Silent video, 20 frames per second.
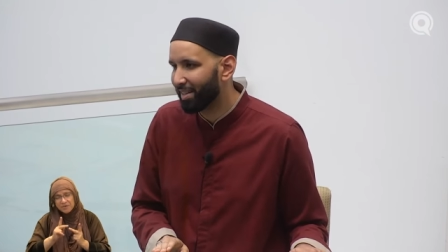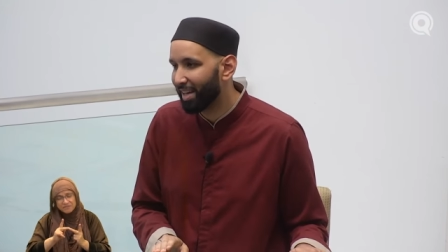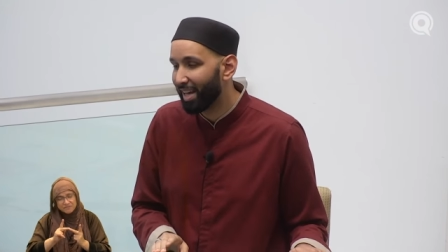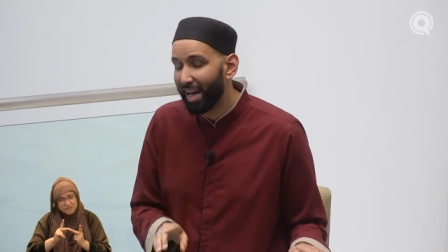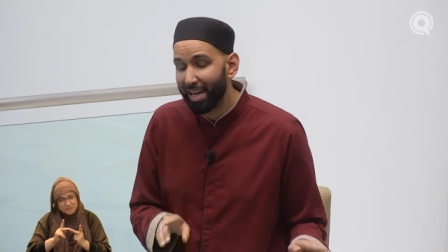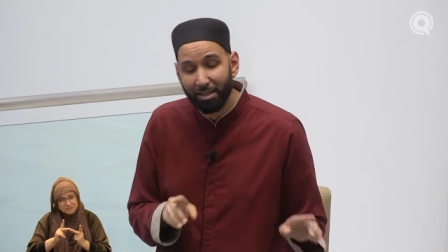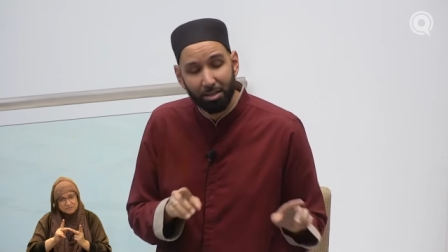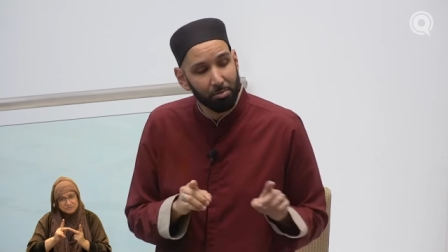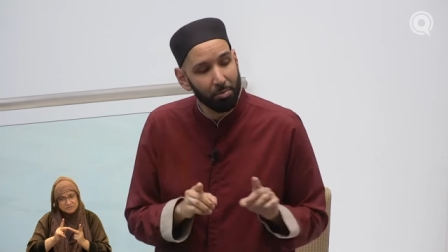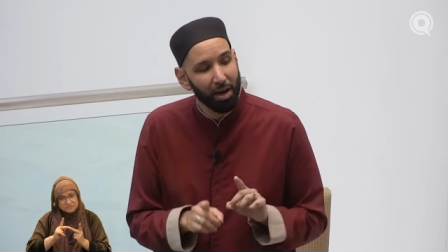
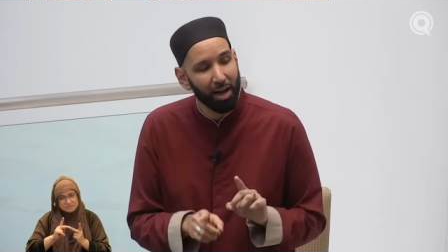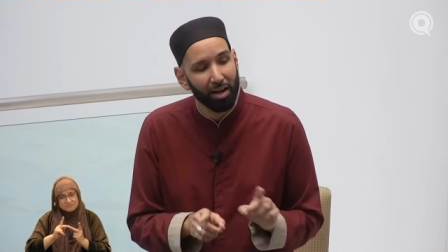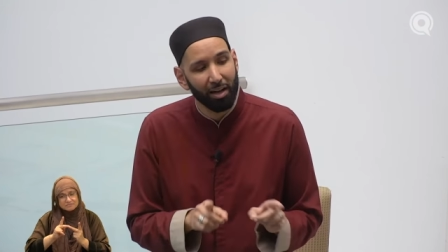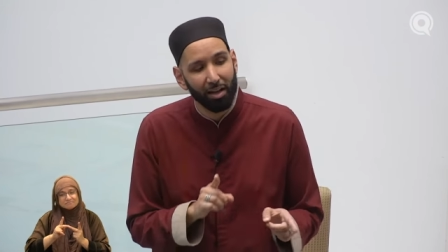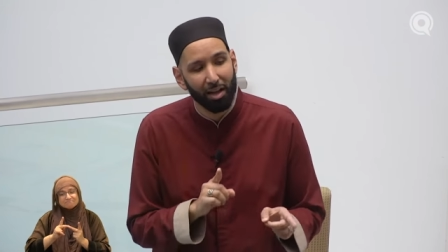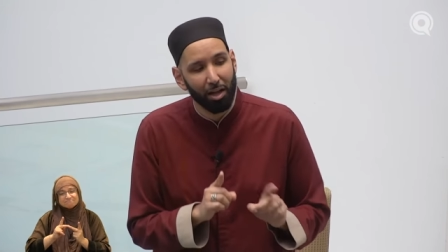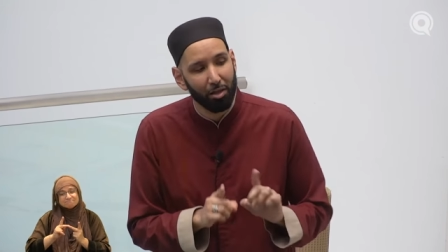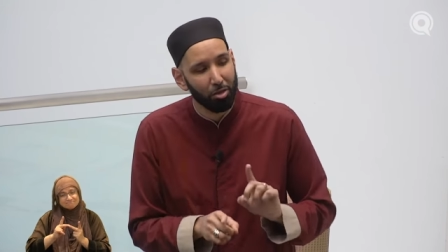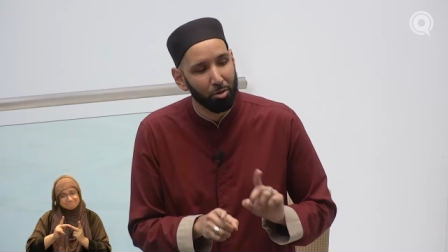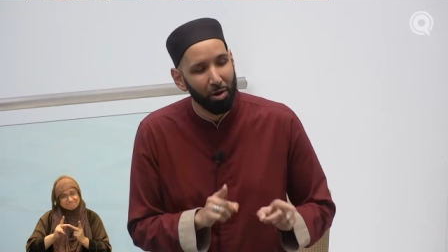And
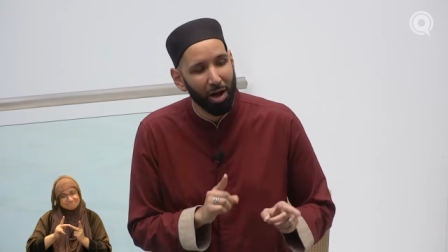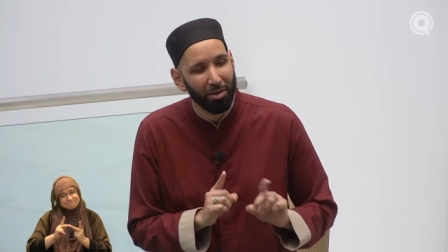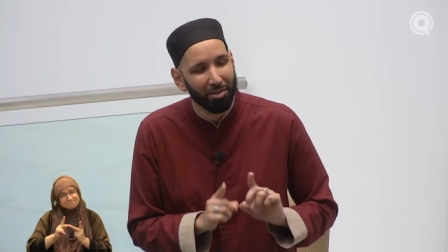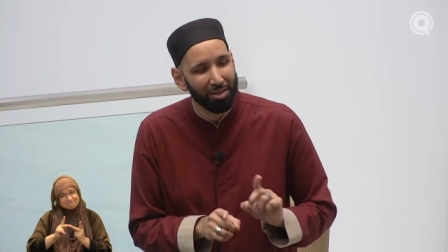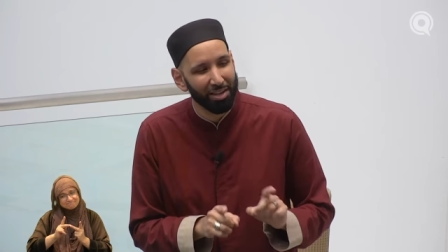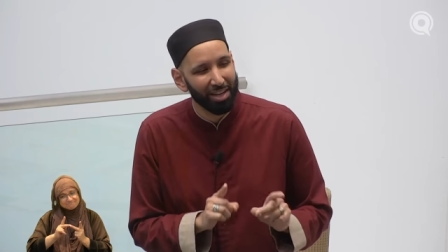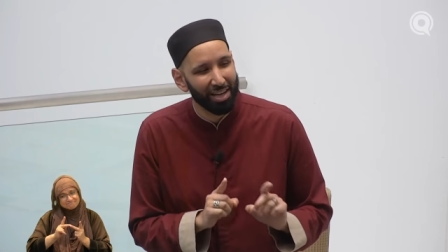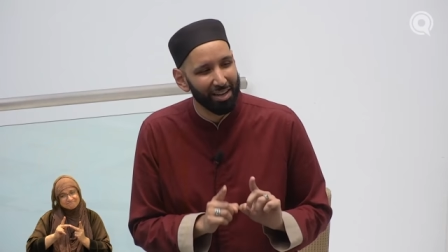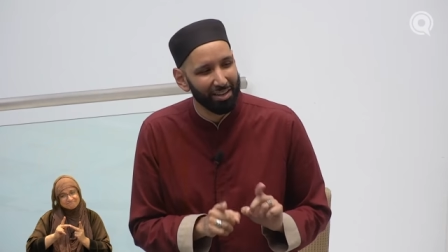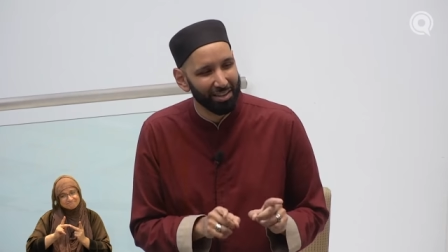subhanAllah, throughout the
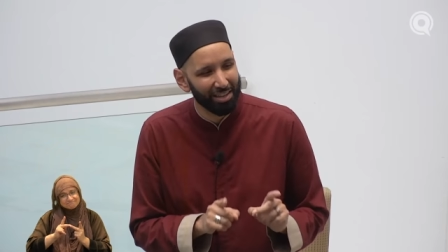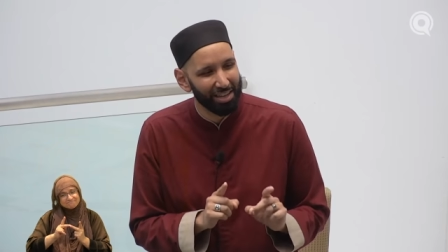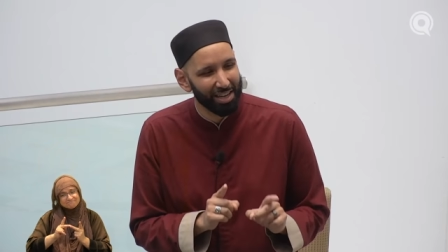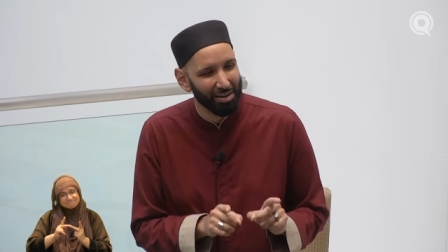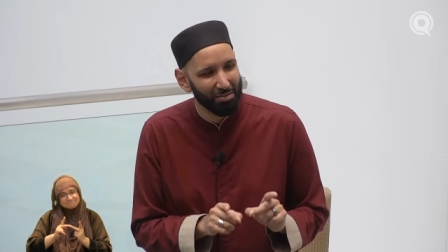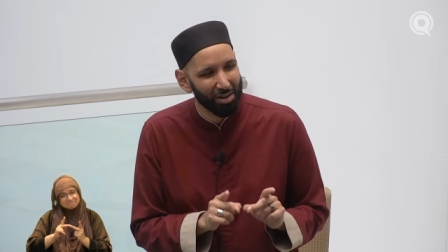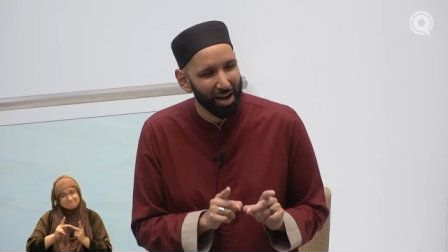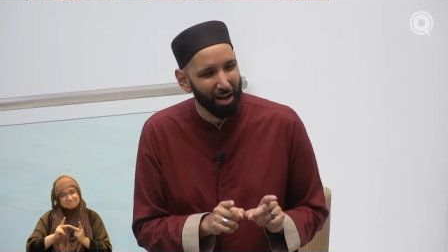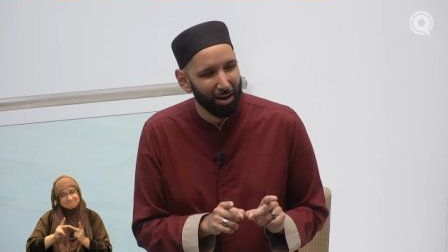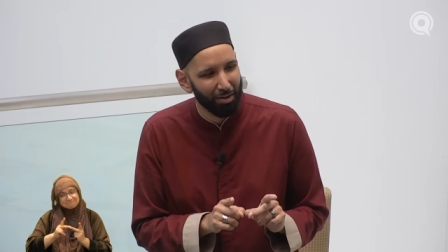day on the day
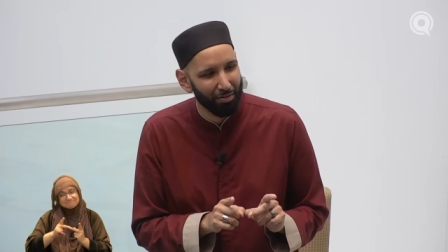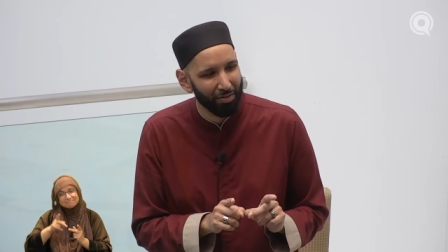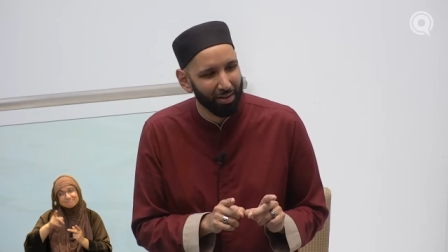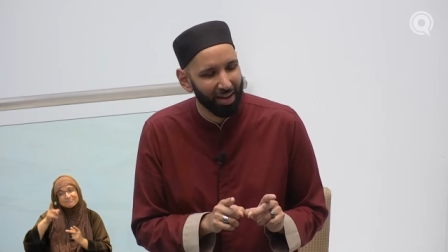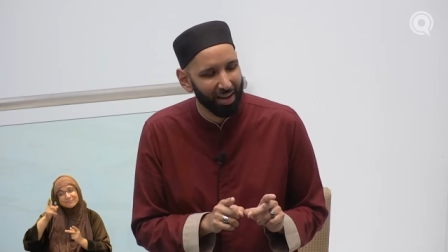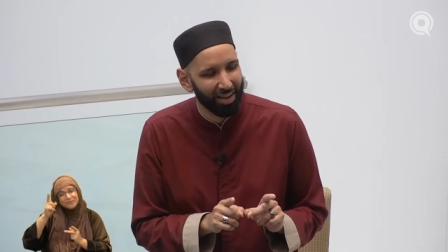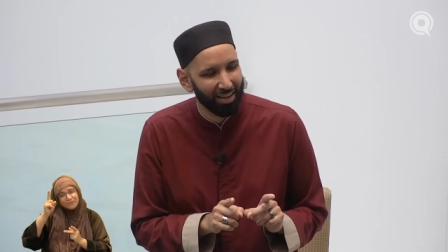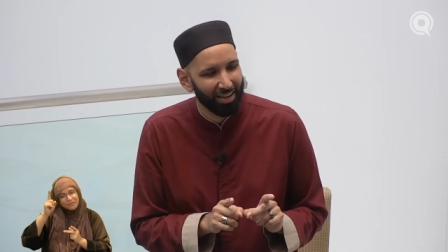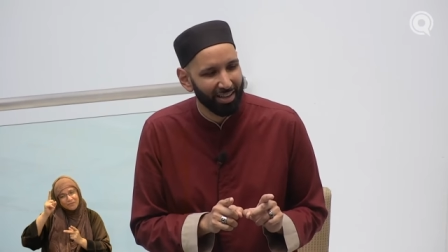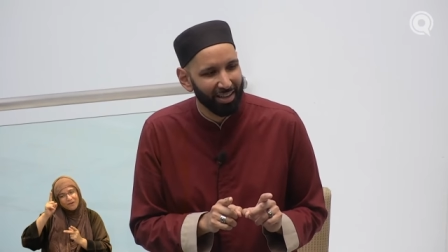of Arafah,